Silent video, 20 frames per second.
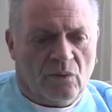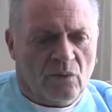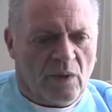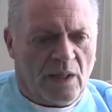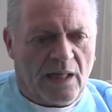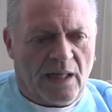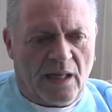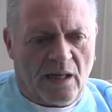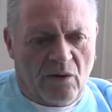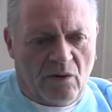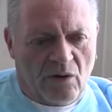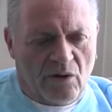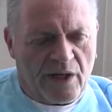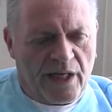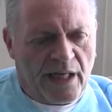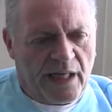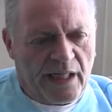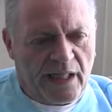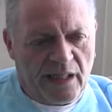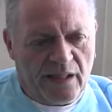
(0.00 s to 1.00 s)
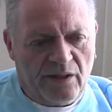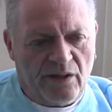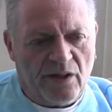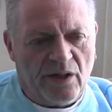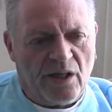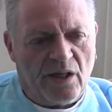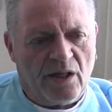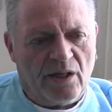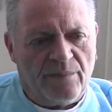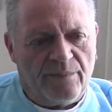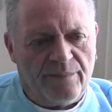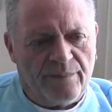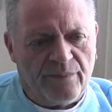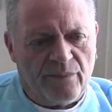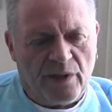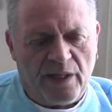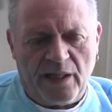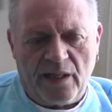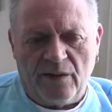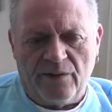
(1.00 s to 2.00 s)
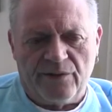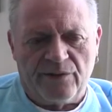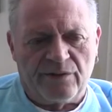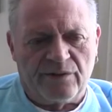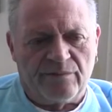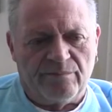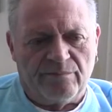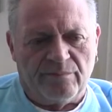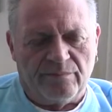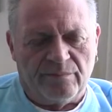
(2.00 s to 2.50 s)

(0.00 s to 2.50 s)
Wow. Okay. Um, well, there's